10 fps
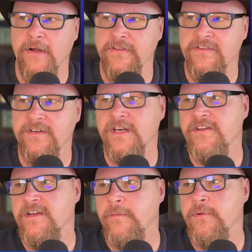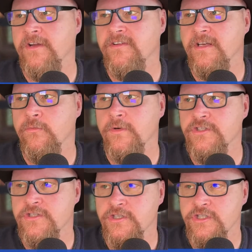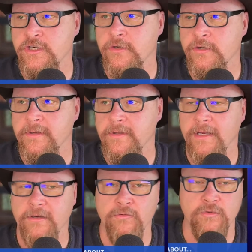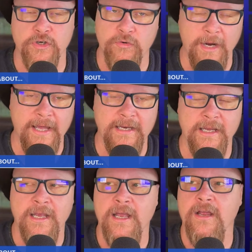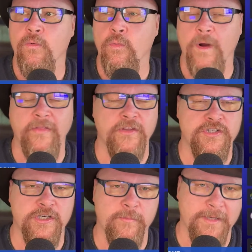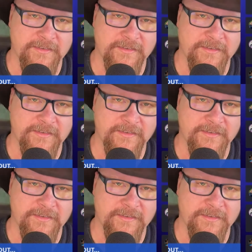this is going to set a precedent, which the GOP may regret when the GOP